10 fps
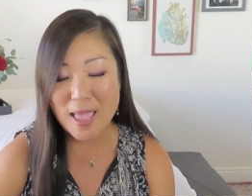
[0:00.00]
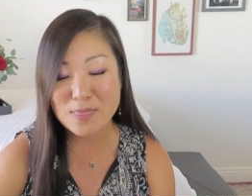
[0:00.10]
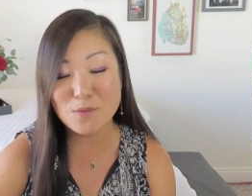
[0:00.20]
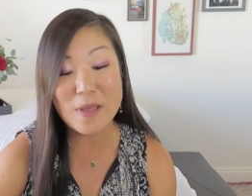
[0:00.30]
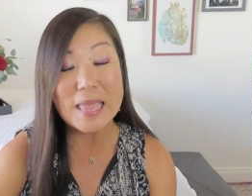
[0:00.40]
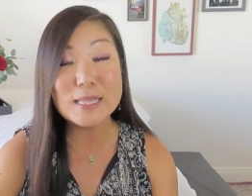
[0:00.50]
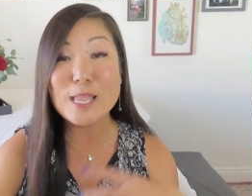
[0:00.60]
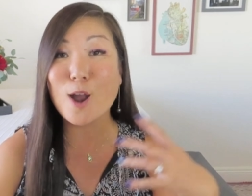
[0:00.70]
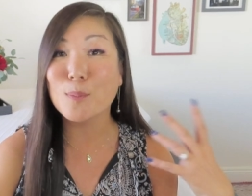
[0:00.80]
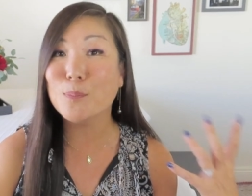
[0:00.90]
And then
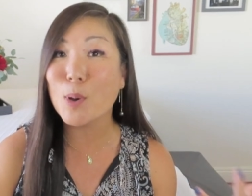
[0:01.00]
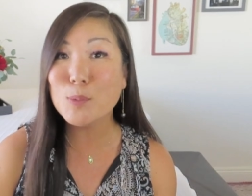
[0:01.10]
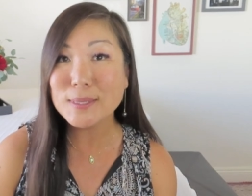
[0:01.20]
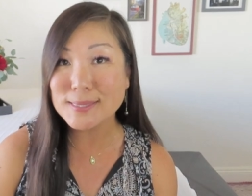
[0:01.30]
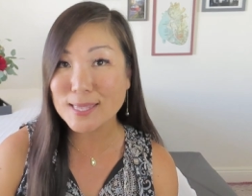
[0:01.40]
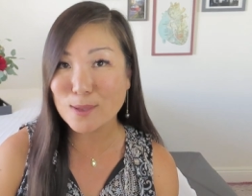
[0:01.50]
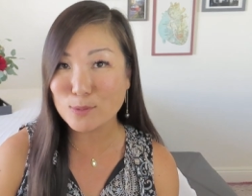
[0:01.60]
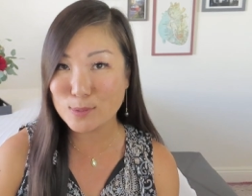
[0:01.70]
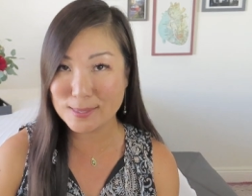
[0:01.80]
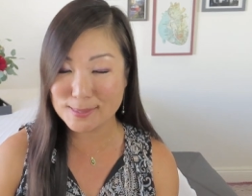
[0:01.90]
finally, our bonus
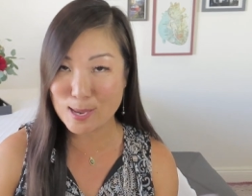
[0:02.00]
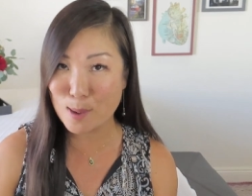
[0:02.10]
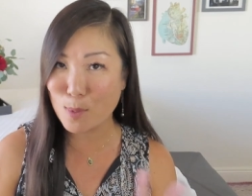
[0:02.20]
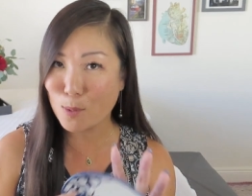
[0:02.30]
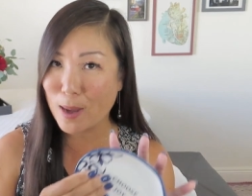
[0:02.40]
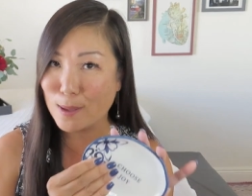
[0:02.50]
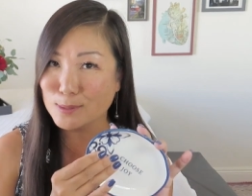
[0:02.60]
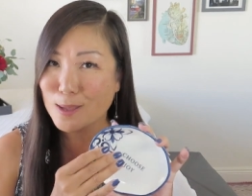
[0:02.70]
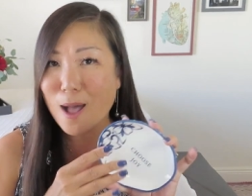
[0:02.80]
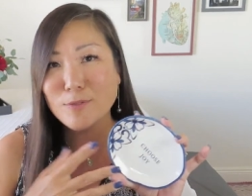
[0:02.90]
gift this time
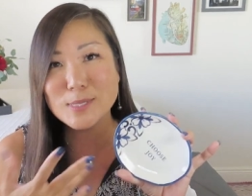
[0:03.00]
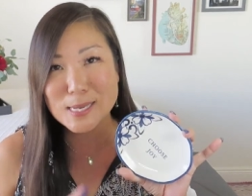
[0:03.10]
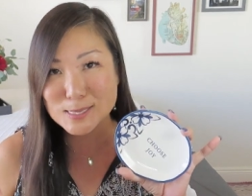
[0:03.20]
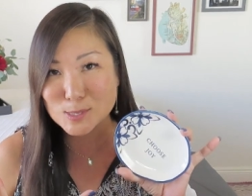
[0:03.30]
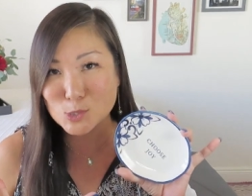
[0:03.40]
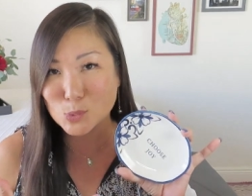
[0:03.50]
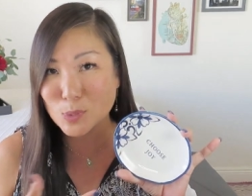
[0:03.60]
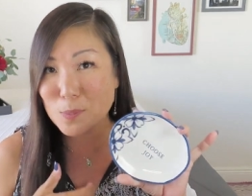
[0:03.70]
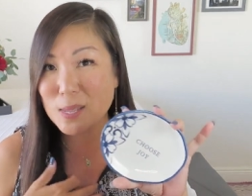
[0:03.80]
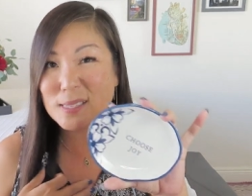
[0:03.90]
around. Often it's a
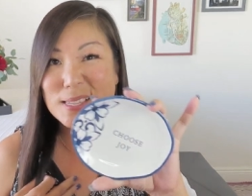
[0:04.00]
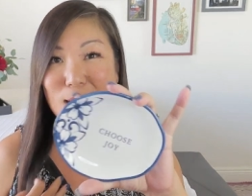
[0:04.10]
jewelry piece.